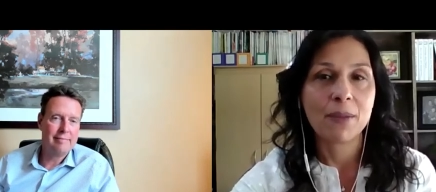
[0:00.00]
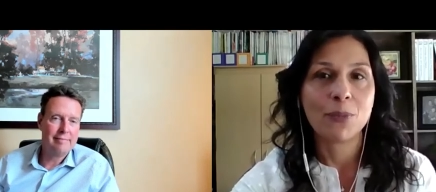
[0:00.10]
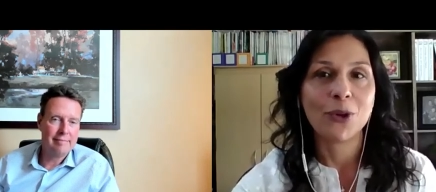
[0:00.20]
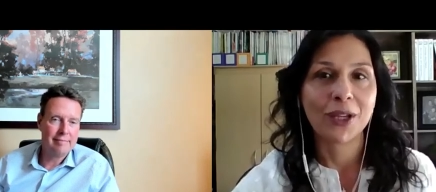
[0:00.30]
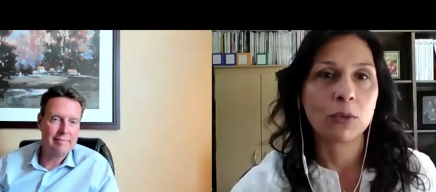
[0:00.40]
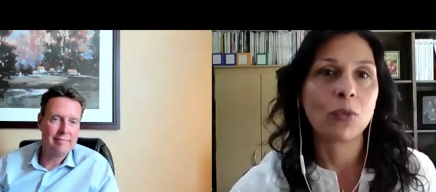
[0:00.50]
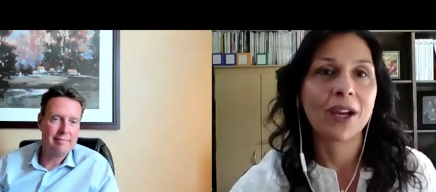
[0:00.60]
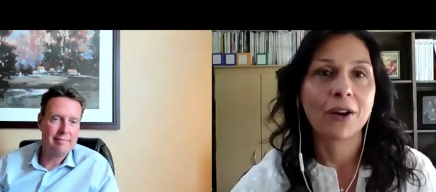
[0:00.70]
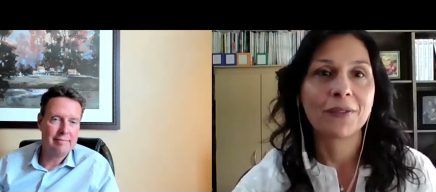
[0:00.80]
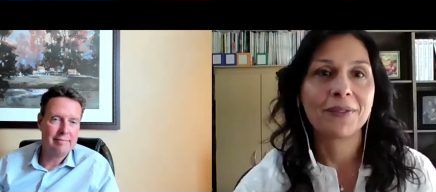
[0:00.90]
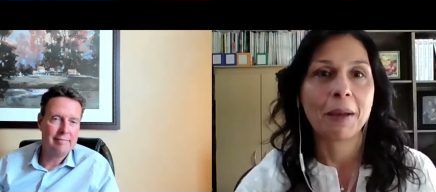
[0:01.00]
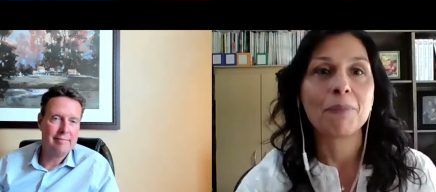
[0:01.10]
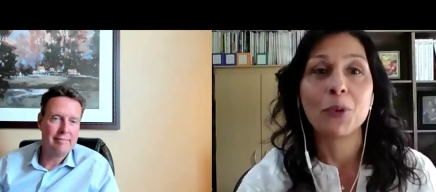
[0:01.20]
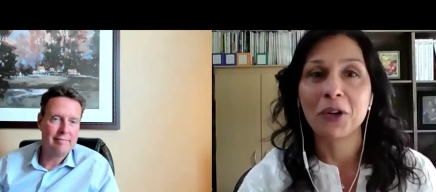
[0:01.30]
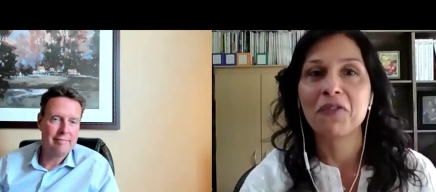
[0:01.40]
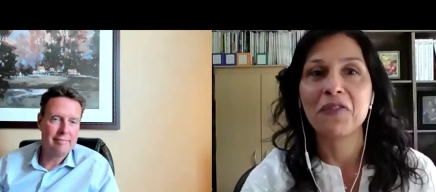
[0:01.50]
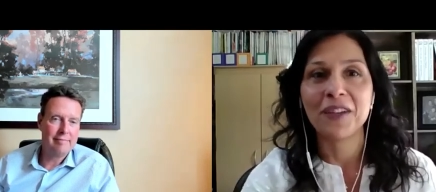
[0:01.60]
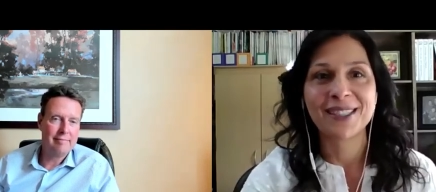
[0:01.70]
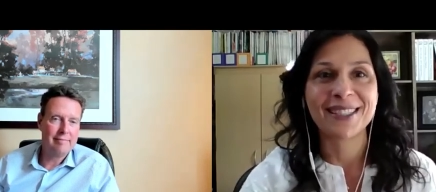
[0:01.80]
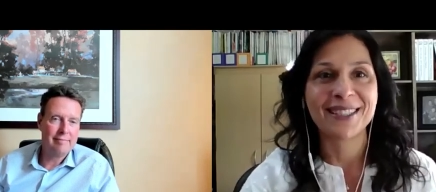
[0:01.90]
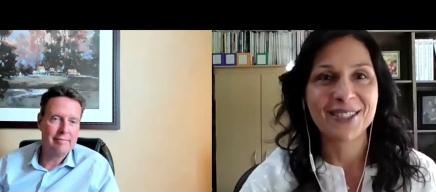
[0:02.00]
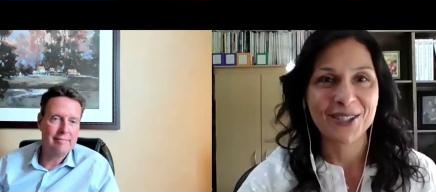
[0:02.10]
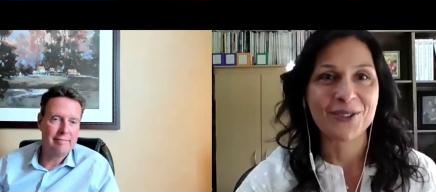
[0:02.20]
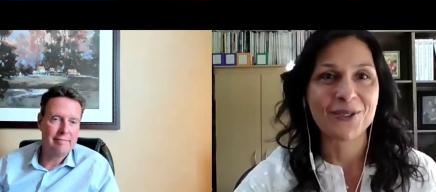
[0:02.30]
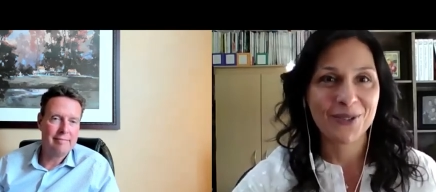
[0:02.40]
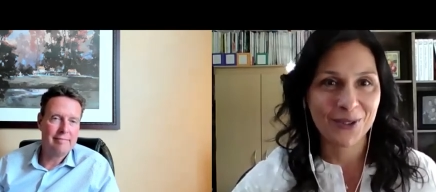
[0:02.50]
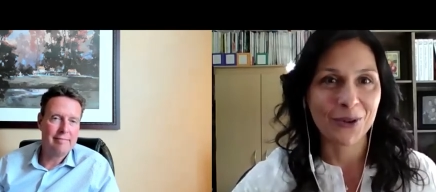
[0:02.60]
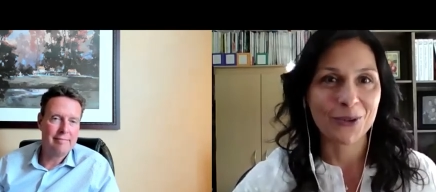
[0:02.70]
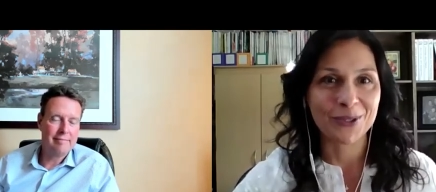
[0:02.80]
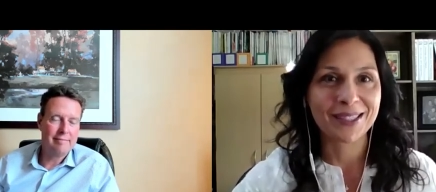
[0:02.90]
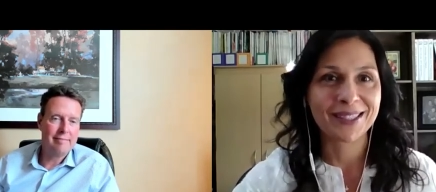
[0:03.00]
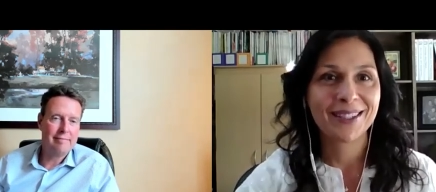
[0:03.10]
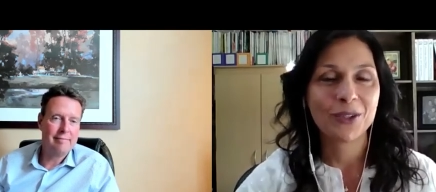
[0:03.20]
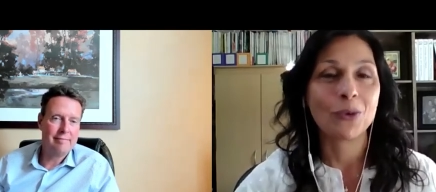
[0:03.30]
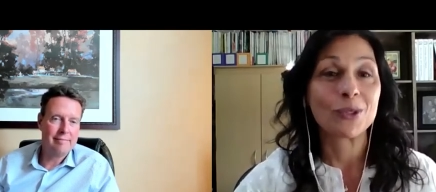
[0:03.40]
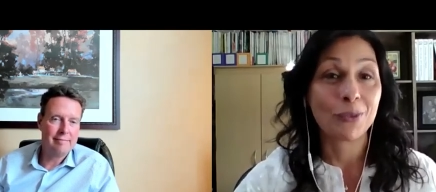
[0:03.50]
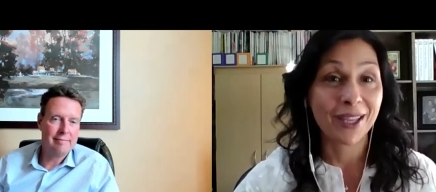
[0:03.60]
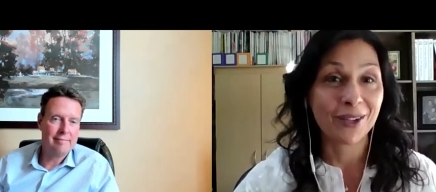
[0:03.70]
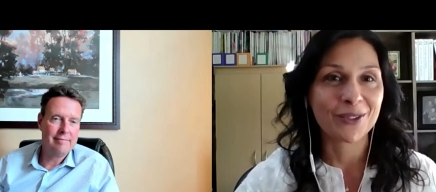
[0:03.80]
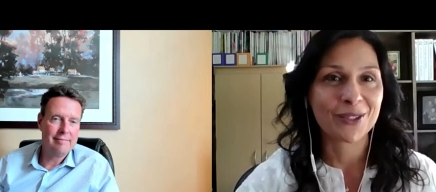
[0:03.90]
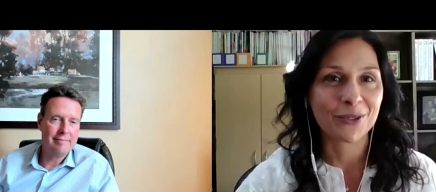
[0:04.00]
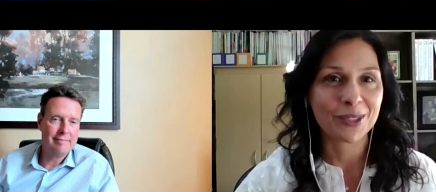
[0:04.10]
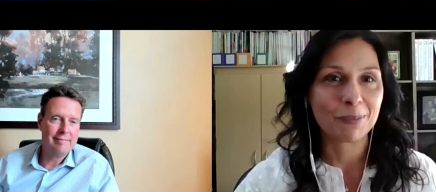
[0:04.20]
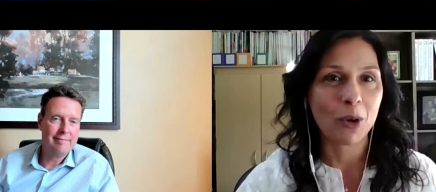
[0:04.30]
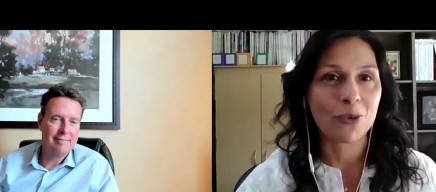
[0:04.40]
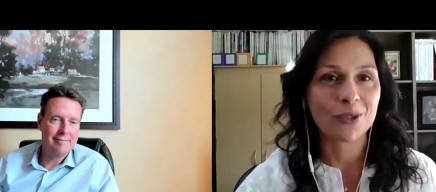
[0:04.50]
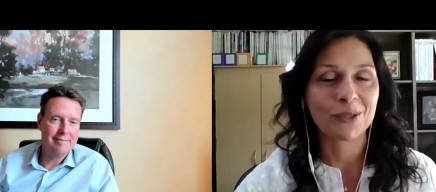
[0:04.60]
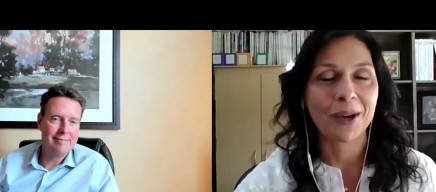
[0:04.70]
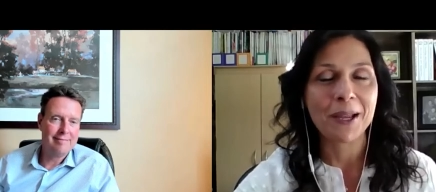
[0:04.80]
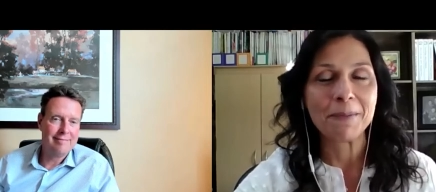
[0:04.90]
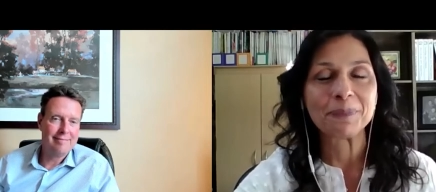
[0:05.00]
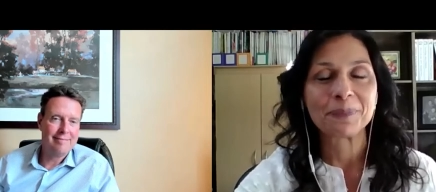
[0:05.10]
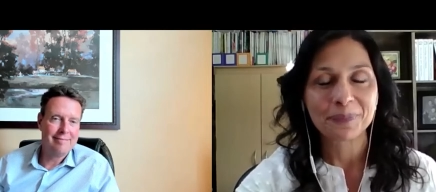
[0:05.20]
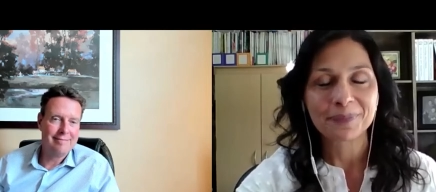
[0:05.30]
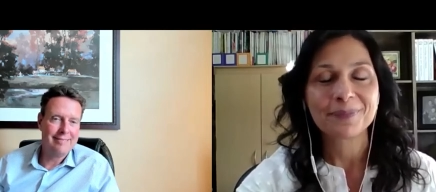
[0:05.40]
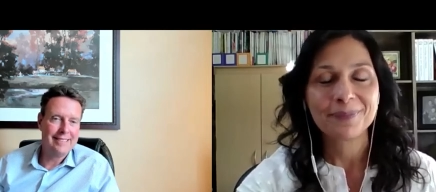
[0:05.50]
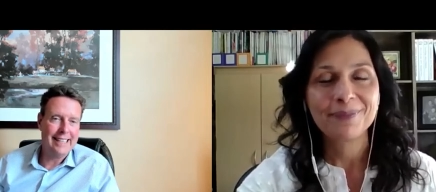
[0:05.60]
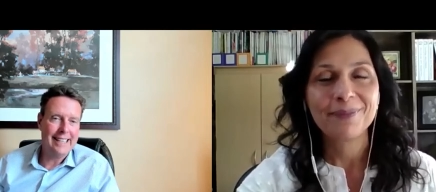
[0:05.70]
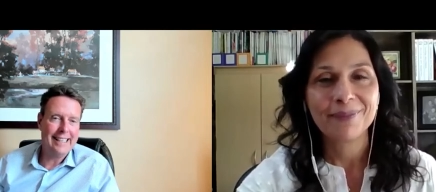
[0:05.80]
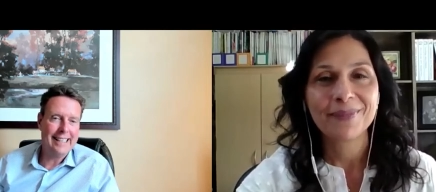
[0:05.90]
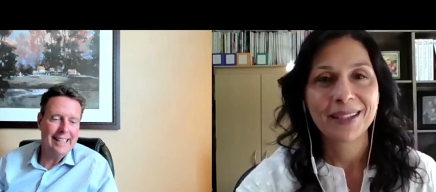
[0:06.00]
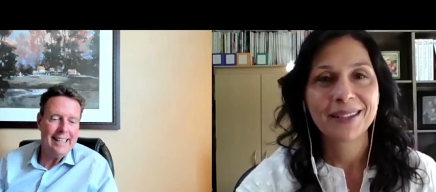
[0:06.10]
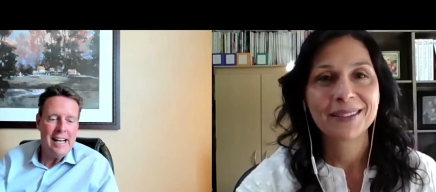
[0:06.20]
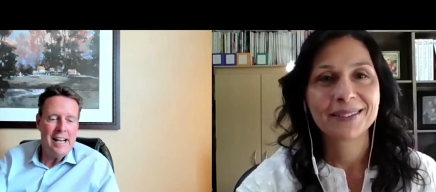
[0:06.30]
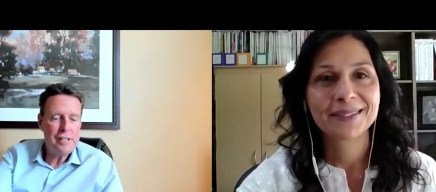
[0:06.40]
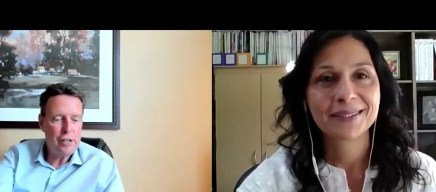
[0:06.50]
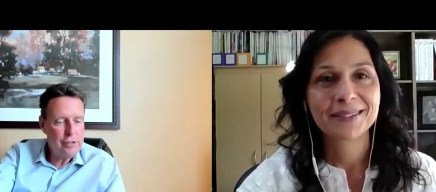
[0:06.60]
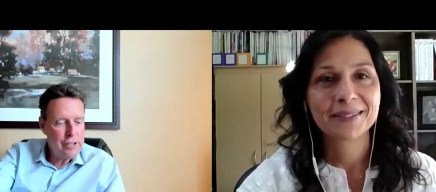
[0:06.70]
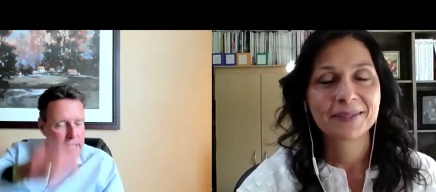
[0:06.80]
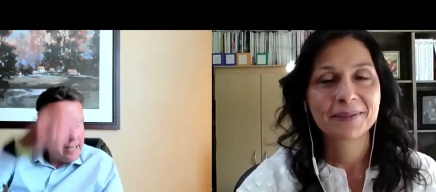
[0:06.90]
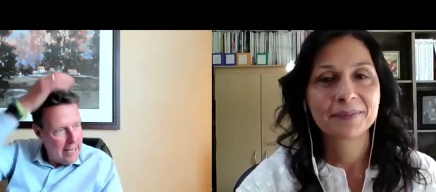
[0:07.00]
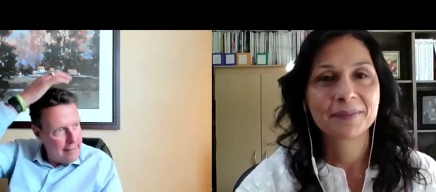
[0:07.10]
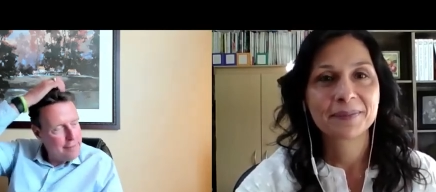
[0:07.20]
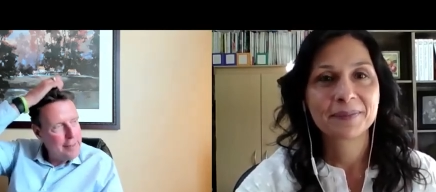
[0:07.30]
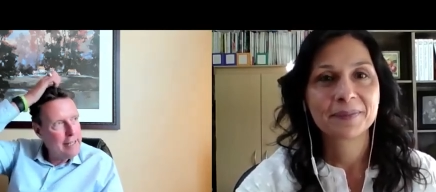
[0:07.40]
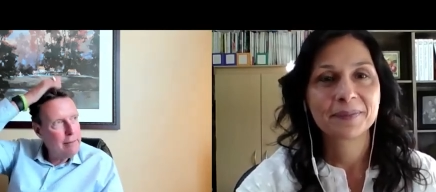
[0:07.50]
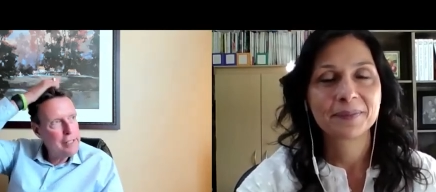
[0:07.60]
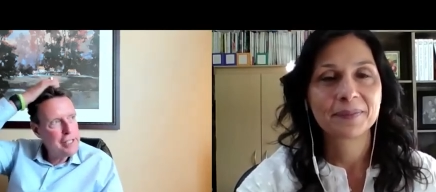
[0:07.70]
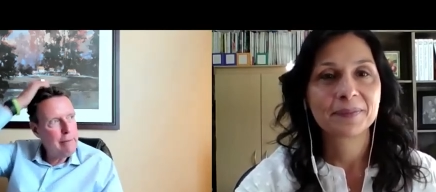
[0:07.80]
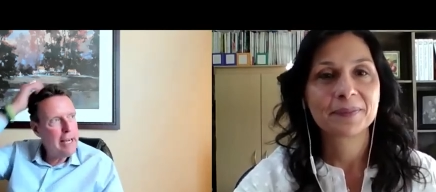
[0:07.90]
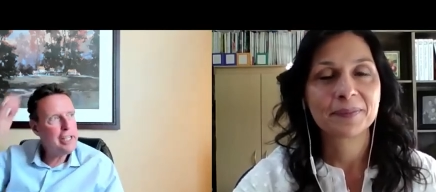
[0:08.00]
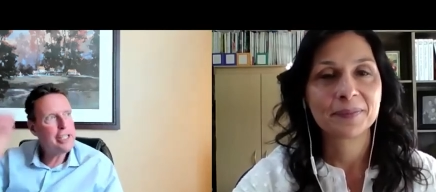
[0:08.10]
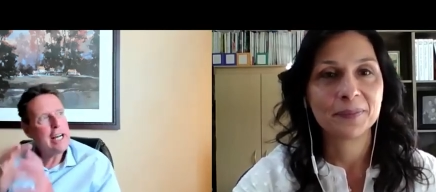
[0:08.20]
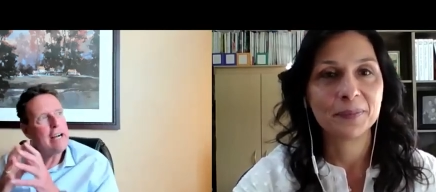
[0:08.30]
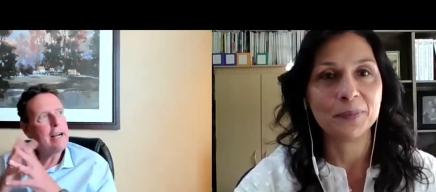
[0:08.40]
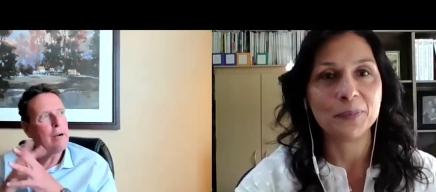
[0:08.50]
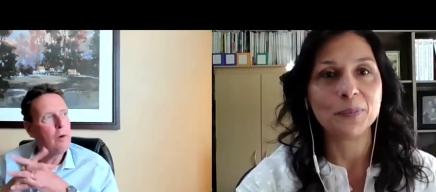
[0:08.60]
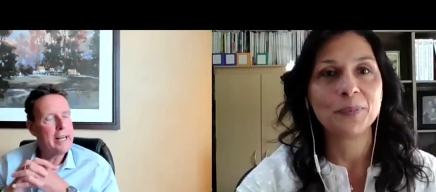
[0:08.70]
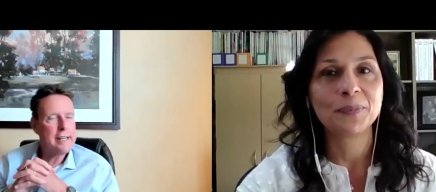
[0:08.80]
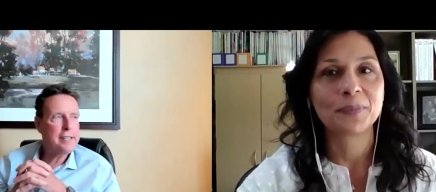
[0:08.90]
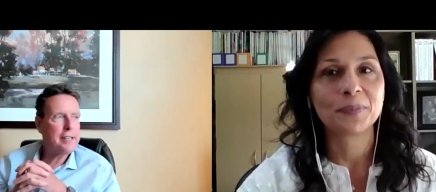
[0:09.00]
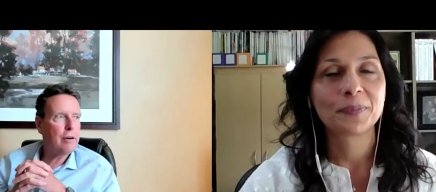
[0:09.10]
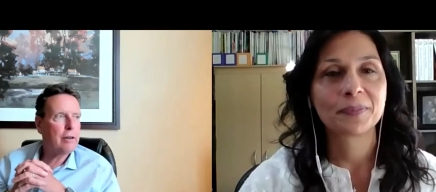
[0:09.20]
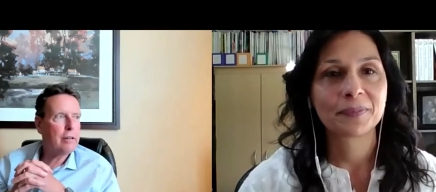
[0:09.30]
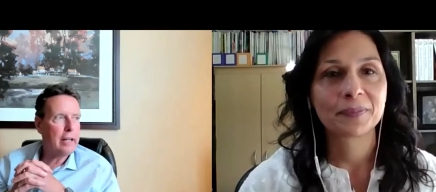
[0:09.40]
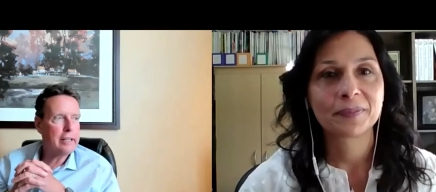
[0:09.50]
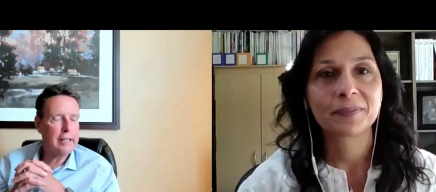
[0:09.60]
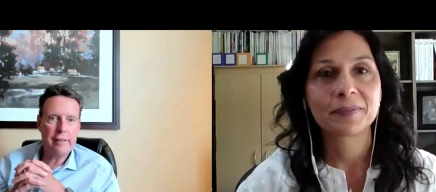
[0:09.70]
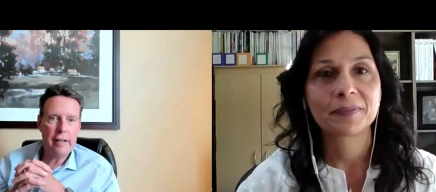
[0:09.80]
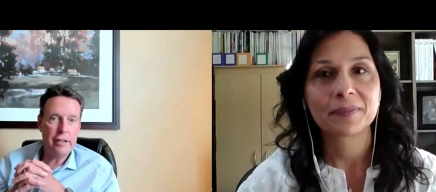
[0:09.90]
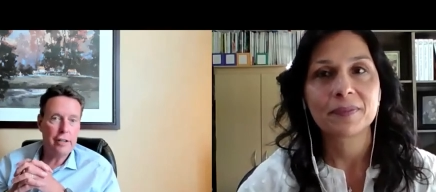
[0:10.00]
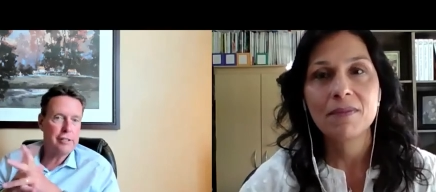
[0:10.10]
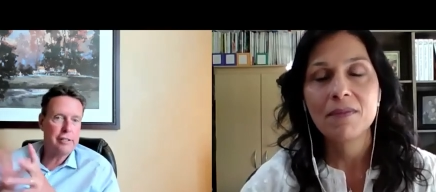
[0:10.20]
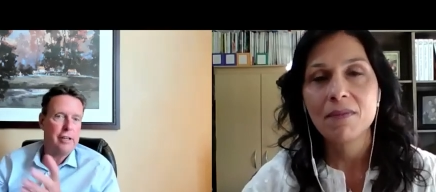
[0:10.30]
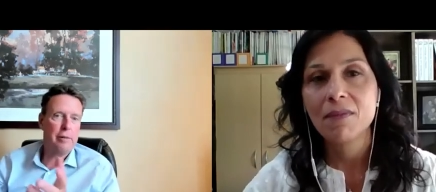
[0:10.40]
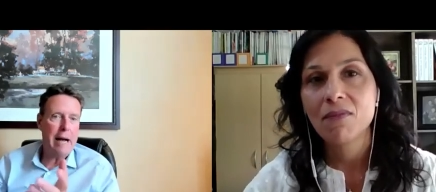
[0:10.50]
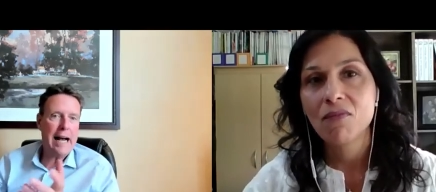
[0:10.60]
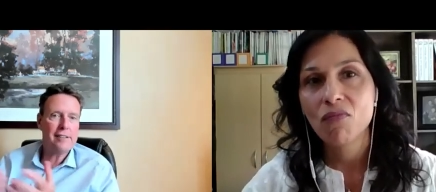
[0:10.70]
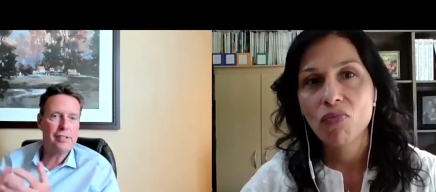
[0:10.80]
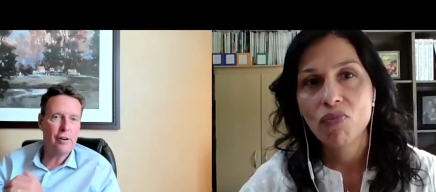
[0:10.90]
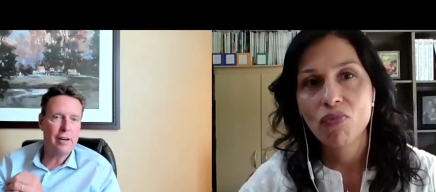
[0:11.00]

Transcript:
Speaker 1: book and where that book fits into those those wheels those spokes right
Speaker 2: yeah yeah so uh, fina would you mind sharing what is your like your your backstory